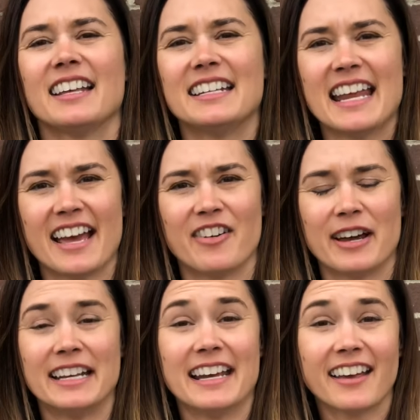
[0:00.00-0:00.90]
Now,
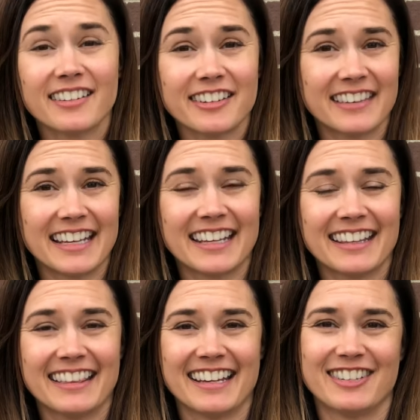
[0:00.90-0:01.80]
another
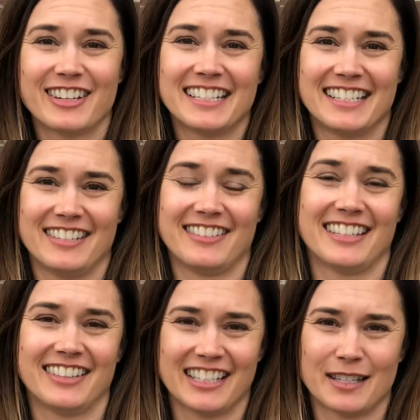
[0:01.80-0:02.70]
thing that you can do,
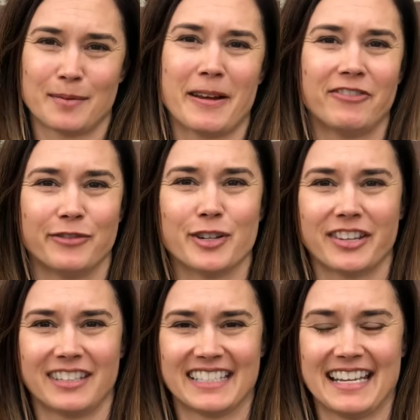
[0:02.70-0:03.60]
so this is my
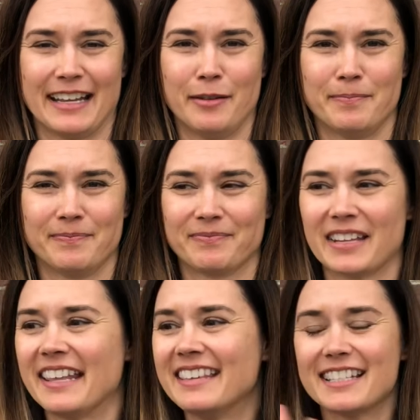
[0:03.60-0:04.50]
4th tip,
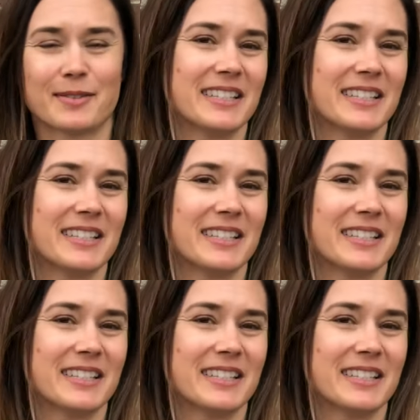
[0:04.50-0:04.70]
and this